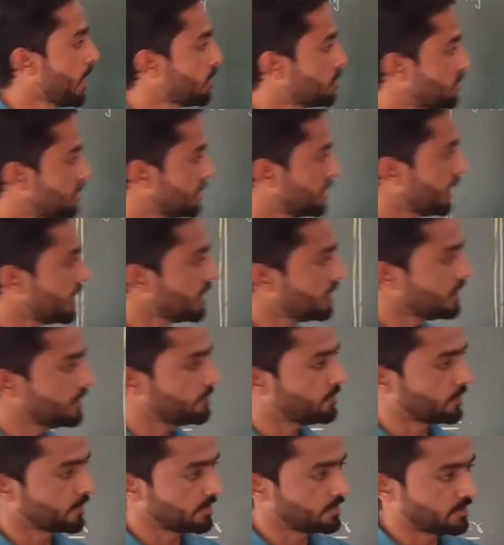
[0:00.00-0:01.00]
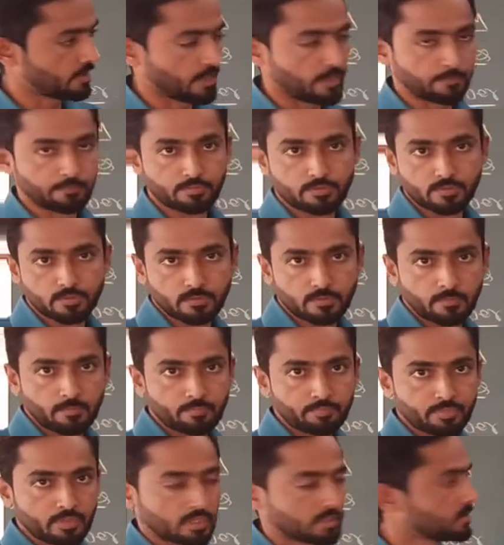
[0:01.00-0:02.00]
have 10 different types.
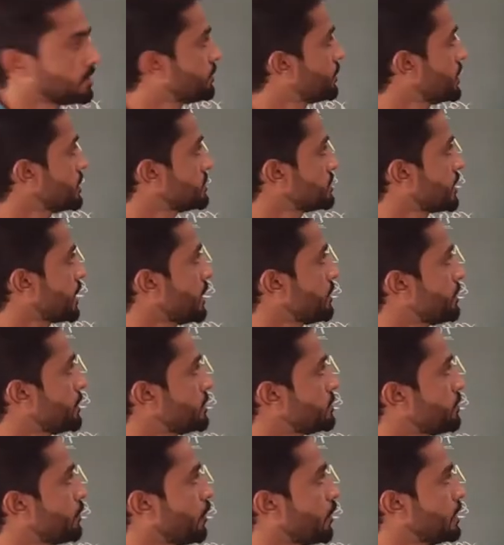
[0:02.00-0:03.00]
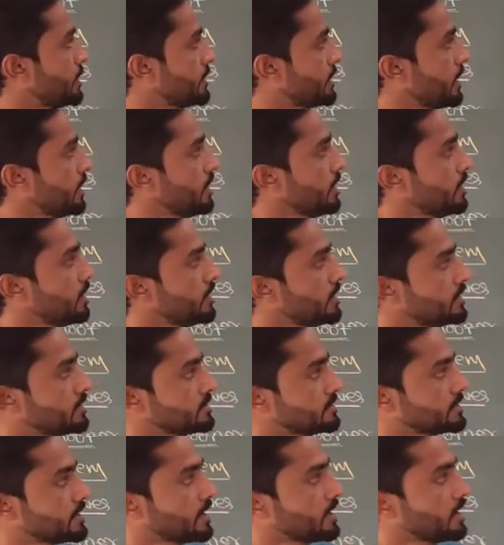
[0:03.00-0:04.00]
The first type is follicle,
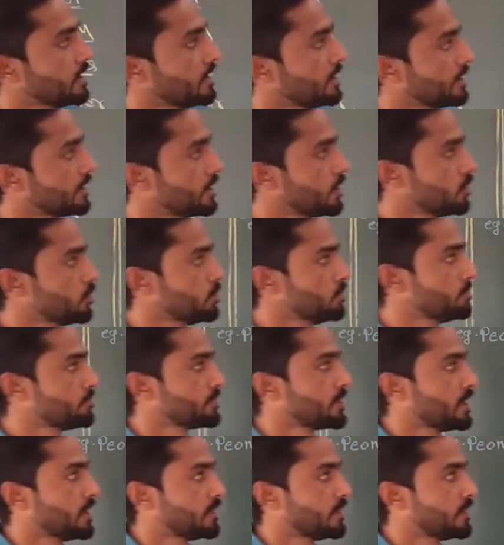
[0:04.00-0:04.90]
then legume,